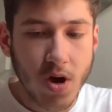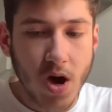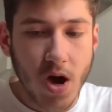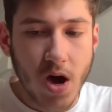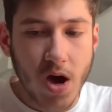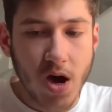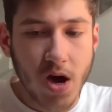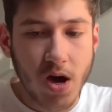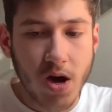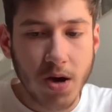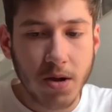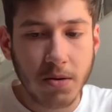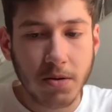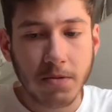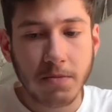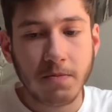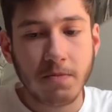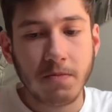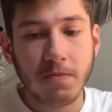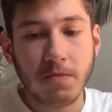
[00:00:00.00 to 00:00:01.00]
And
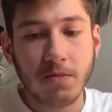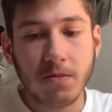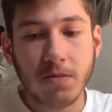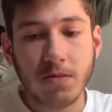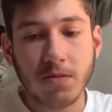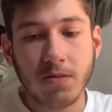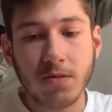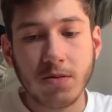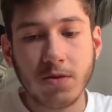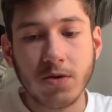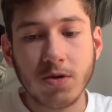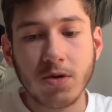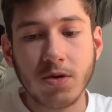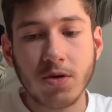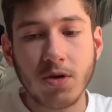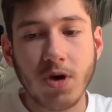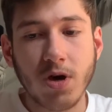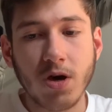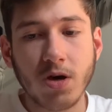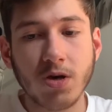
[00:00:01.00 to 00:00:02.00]

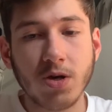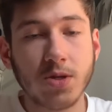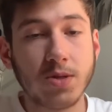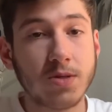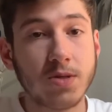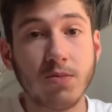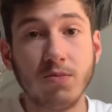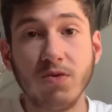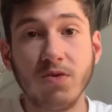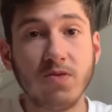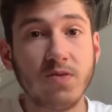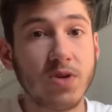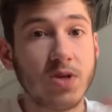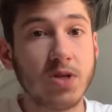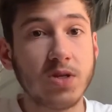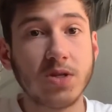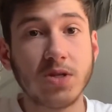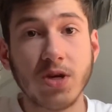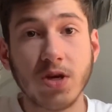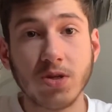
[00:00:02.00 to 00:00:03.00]
yeah, the movie is
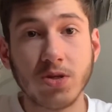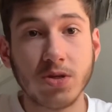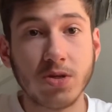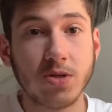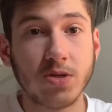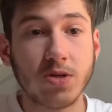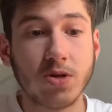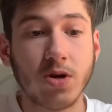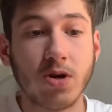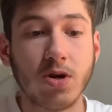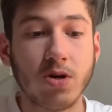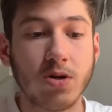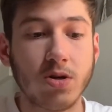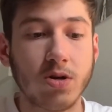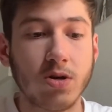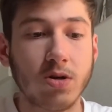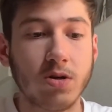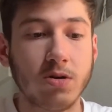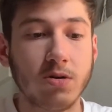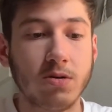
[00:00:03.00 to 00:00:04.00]
set to
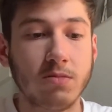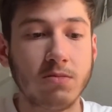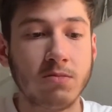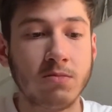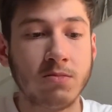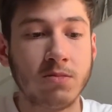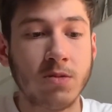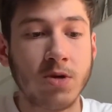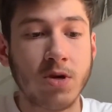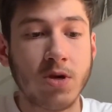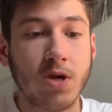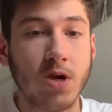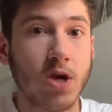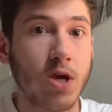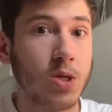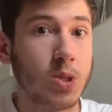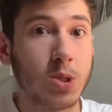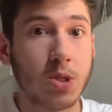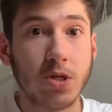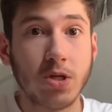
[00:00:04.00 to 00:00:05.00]
star
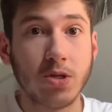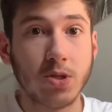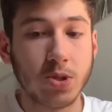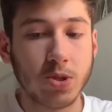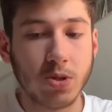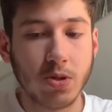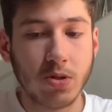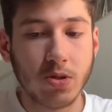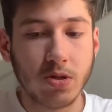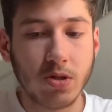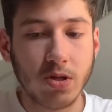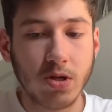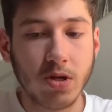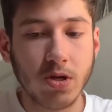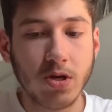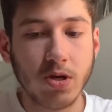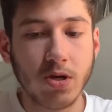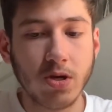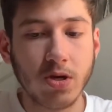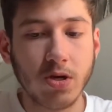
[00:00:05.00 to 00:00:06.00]
Angelina
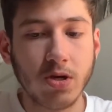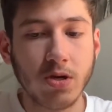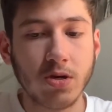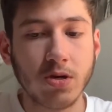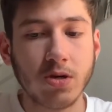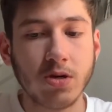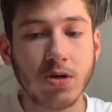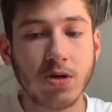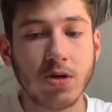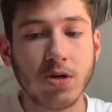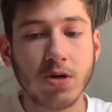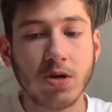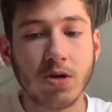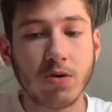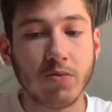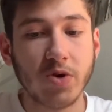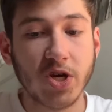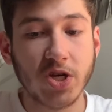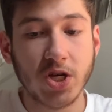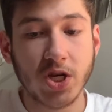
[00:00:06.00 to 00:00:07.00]
Jolie,
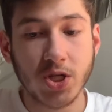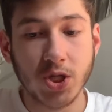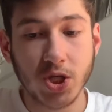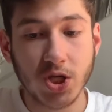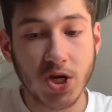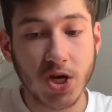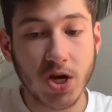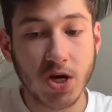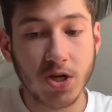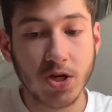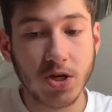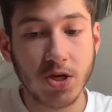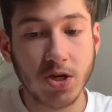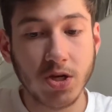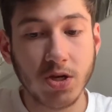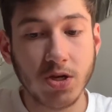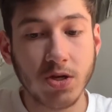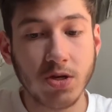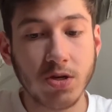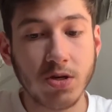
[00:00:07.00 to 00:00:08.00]
Kumail
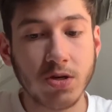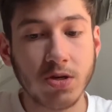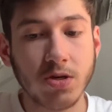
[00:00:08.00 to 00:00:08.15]
Nanjiani,